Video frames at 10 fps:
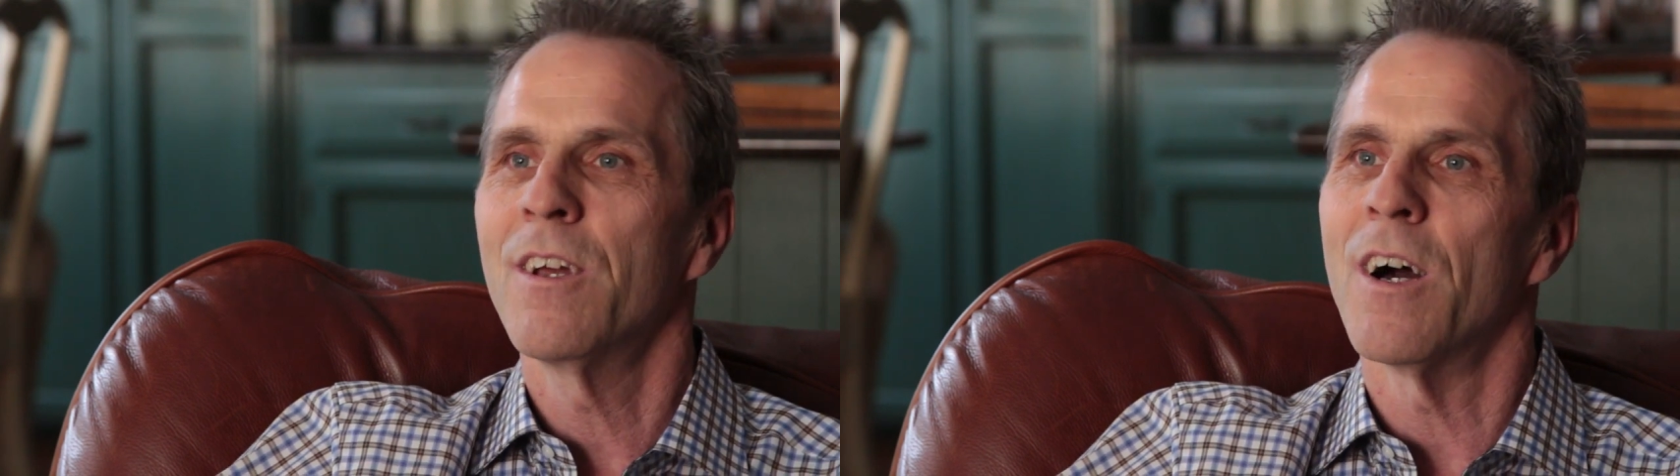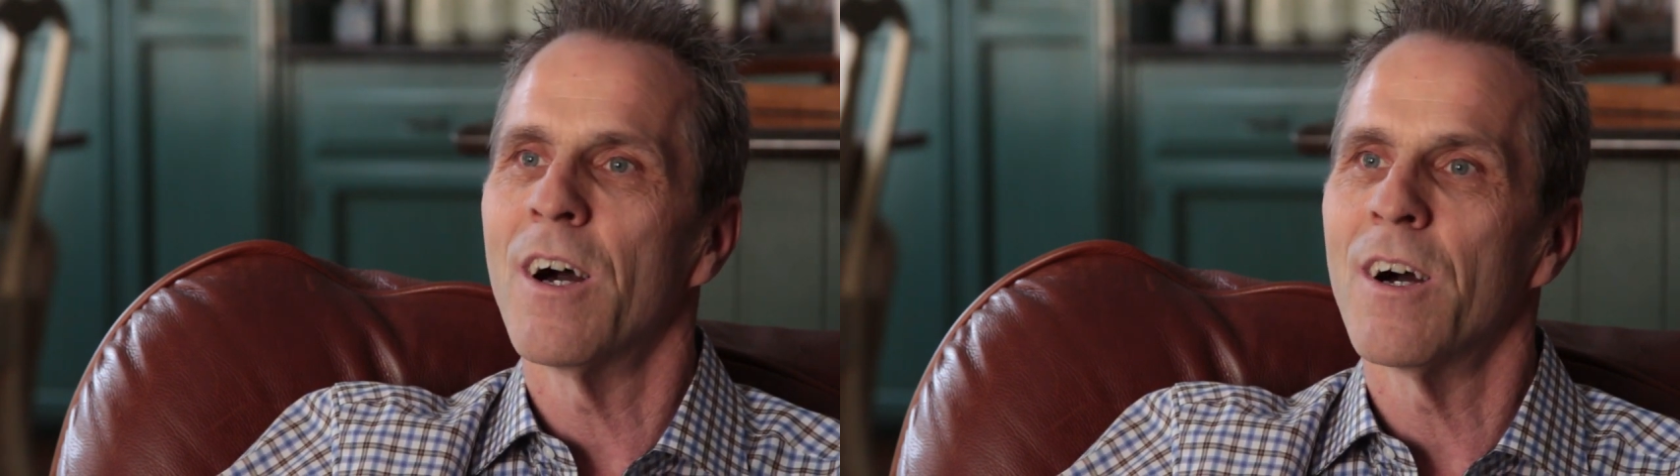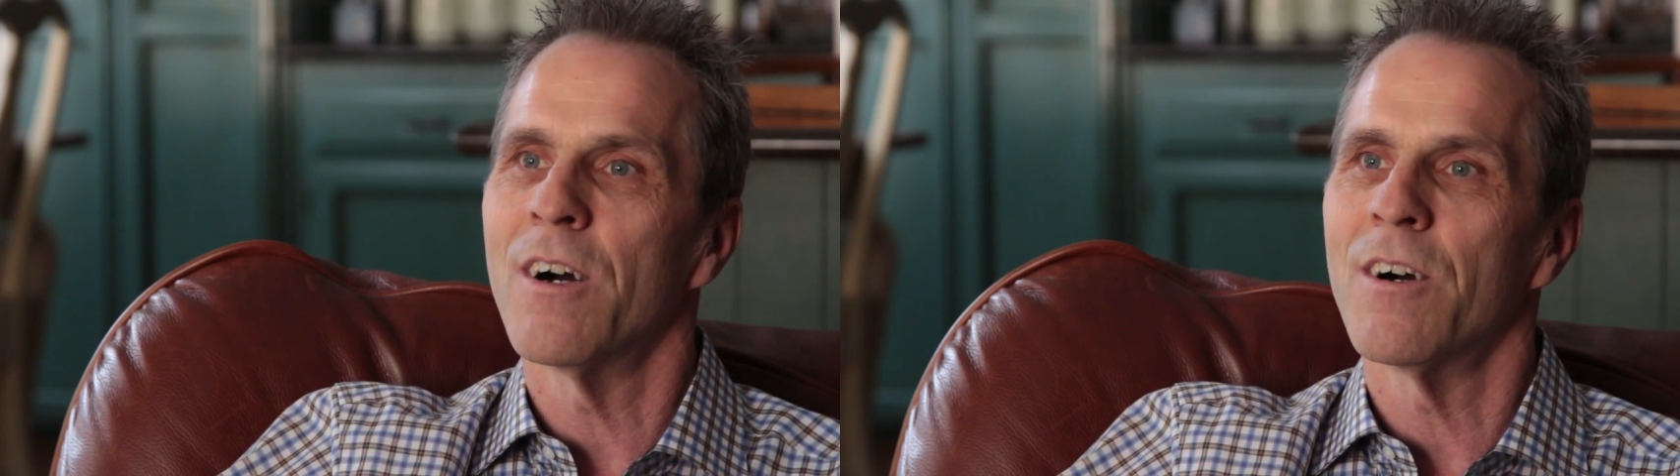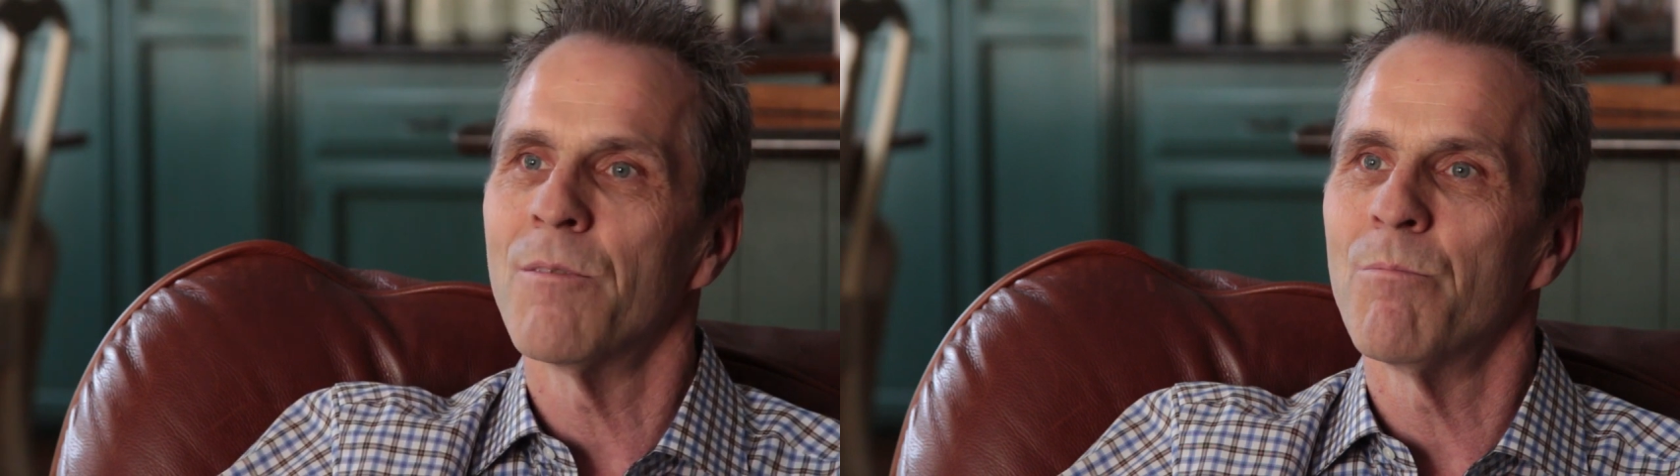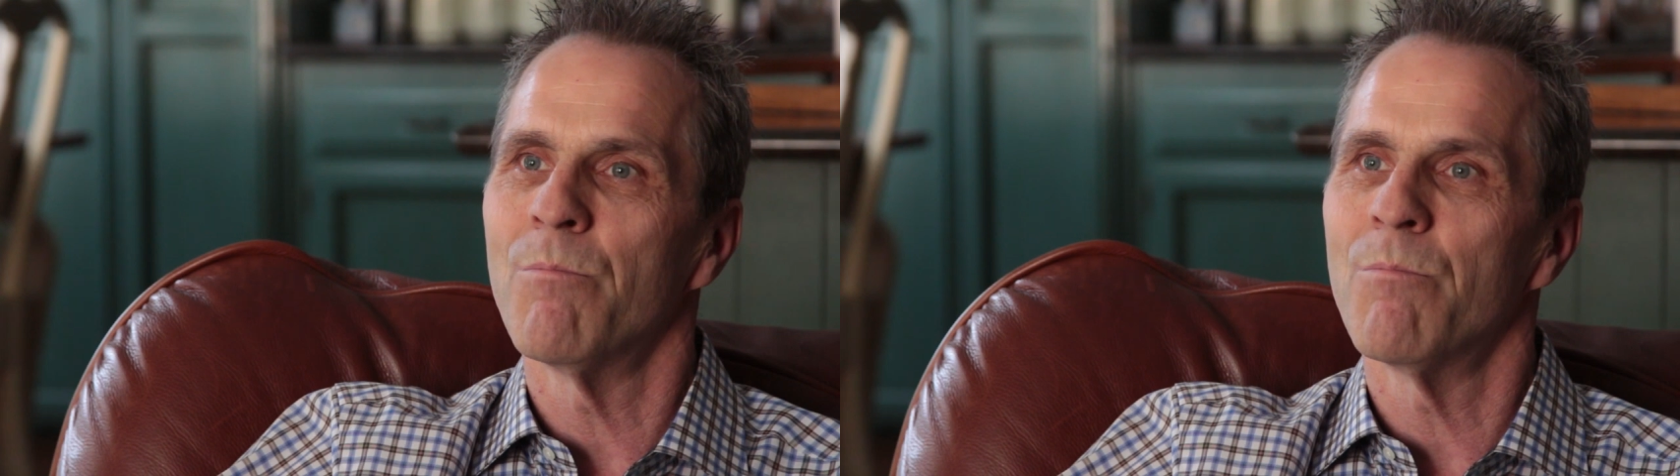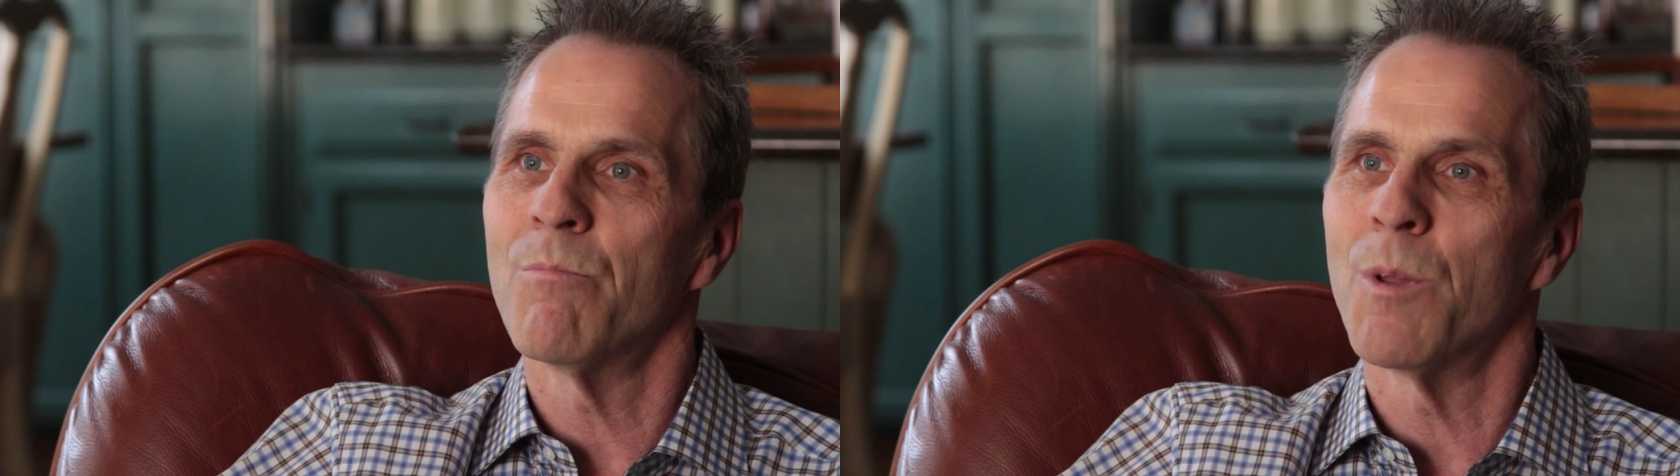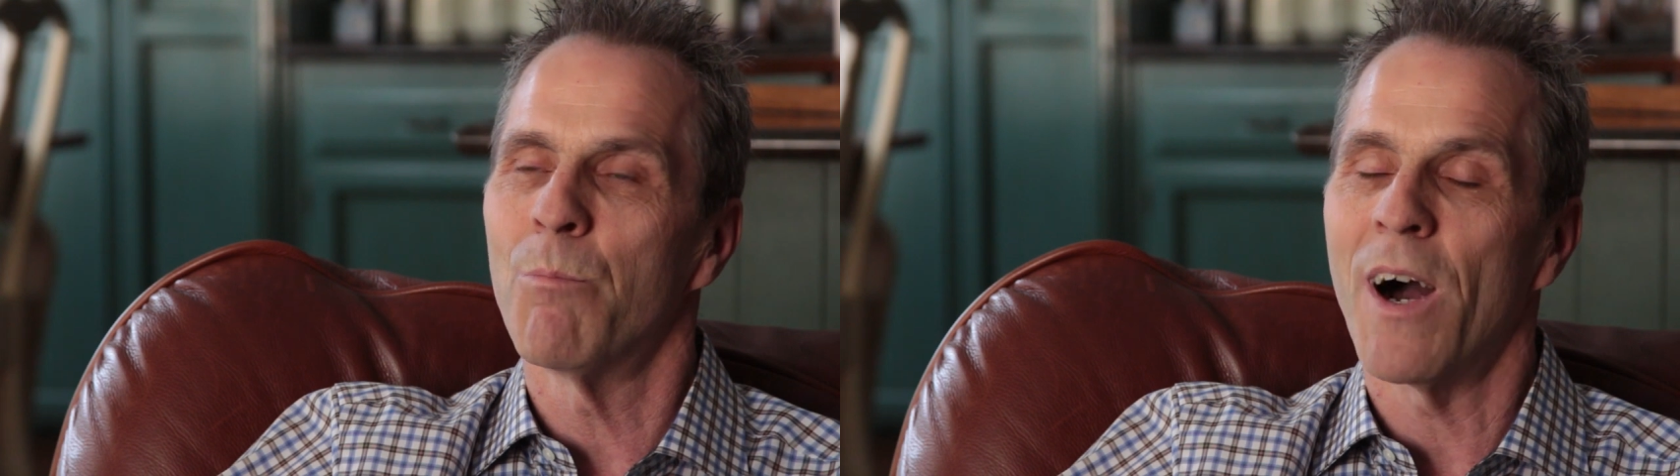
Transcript: The